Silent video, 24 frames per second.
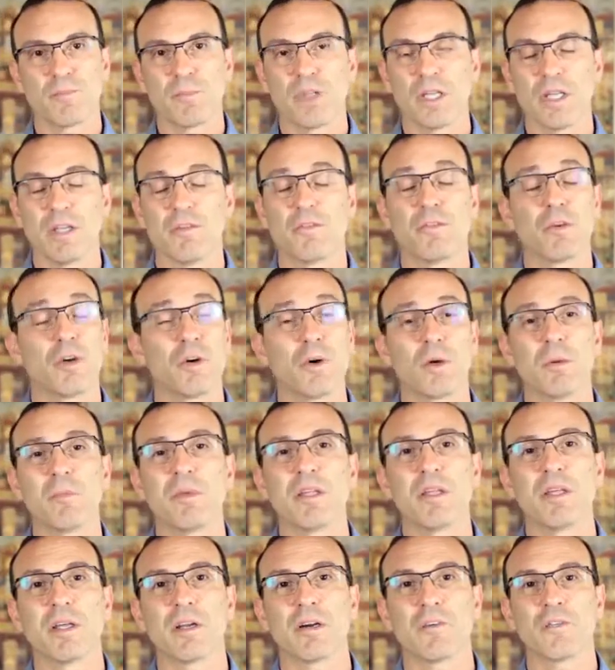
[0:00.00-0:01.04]
If you're going to be
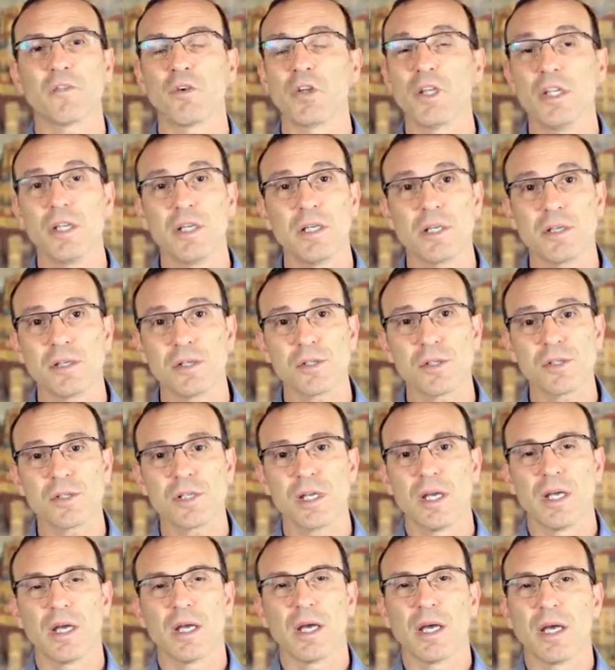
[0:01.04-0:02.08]
there for years
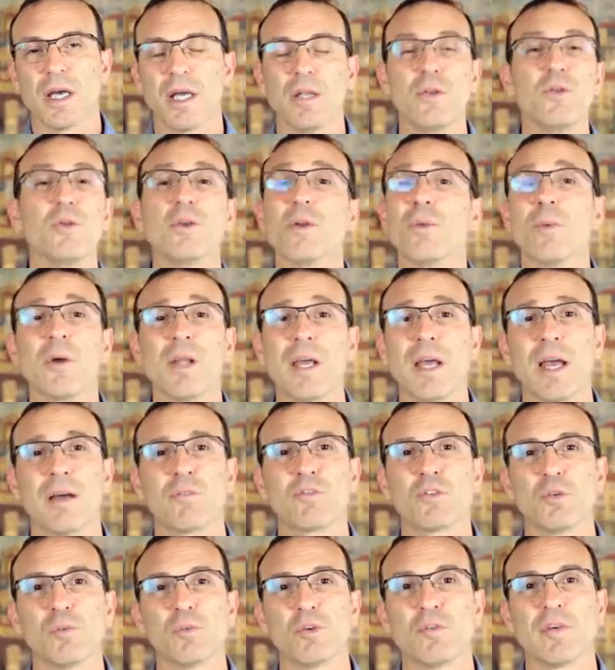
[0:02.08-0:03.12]
and you don't want to have
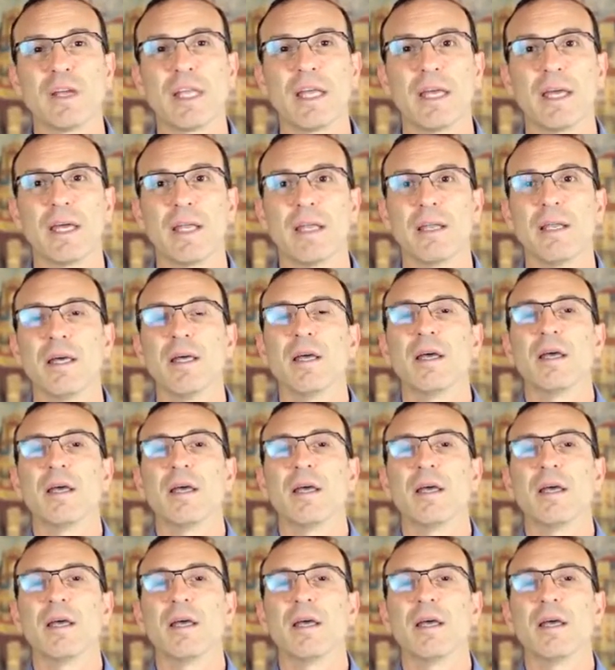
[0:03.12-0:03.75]
to move again,